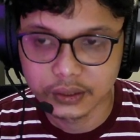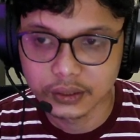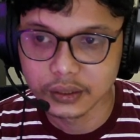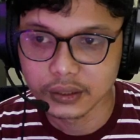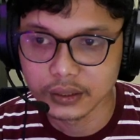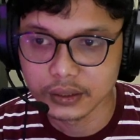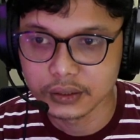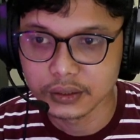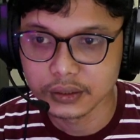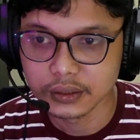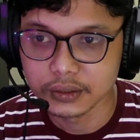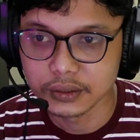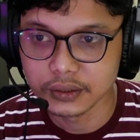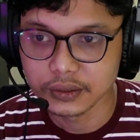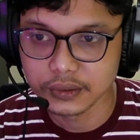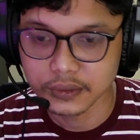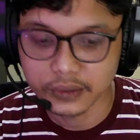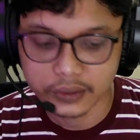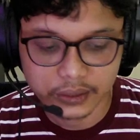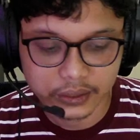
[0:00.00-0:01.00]
integer
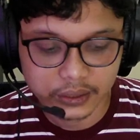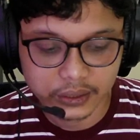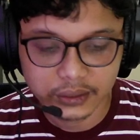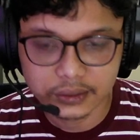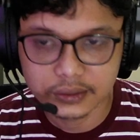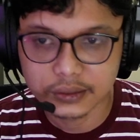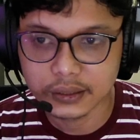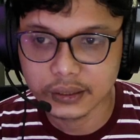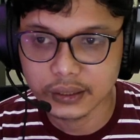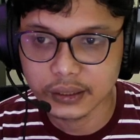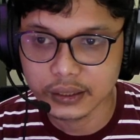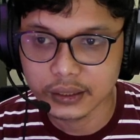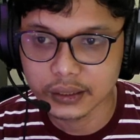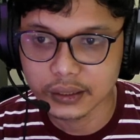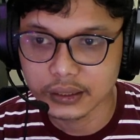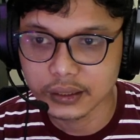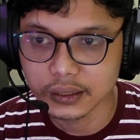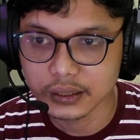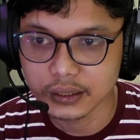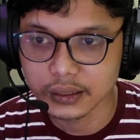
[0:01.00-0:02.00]
x in
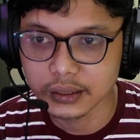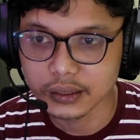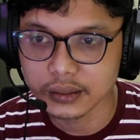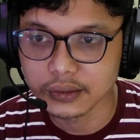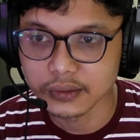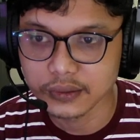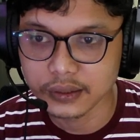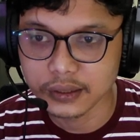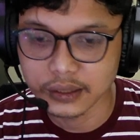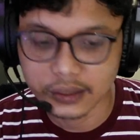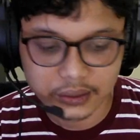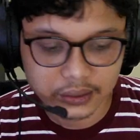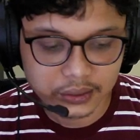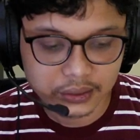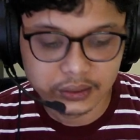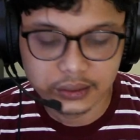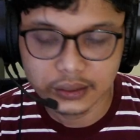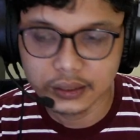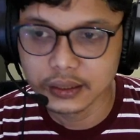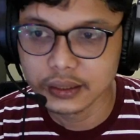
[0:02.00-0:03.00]
R1,
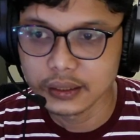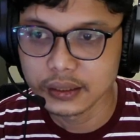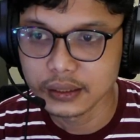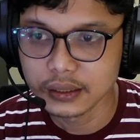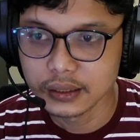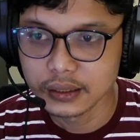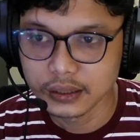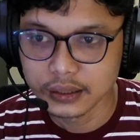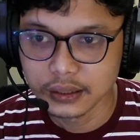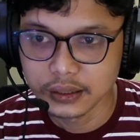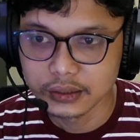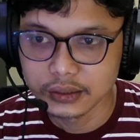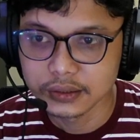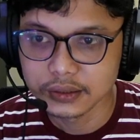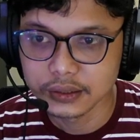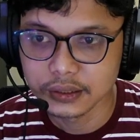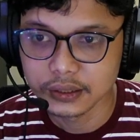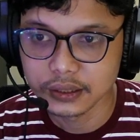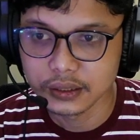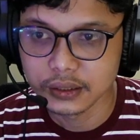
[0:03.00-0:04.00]

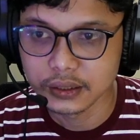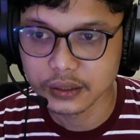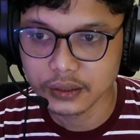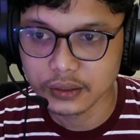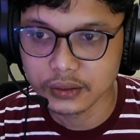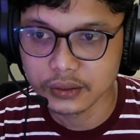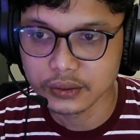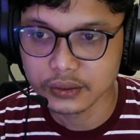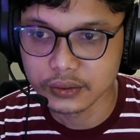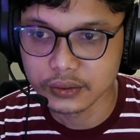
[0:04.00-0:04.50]
C R